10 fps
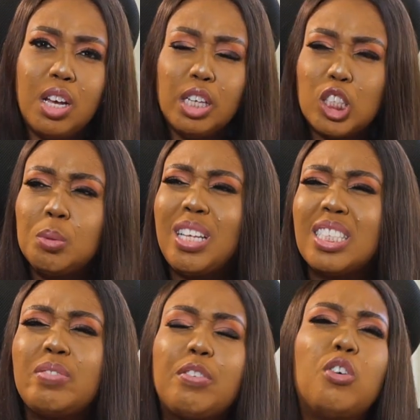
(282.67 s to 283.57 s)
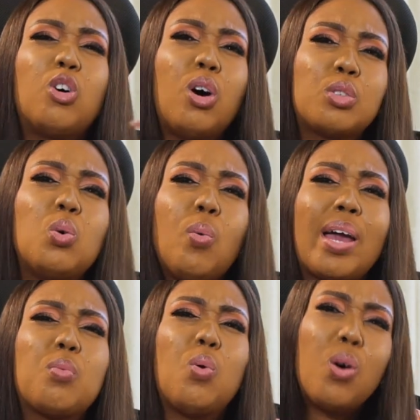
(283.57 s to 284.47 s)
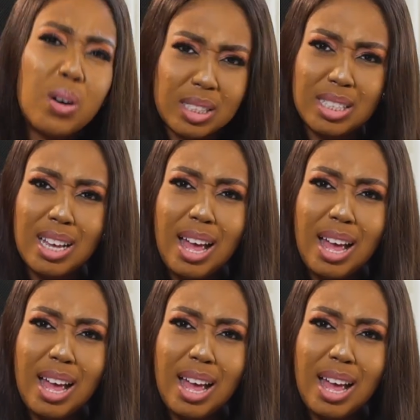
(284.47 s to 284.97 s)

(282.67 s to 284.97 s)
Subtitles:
It's almost as if I forgot who I was.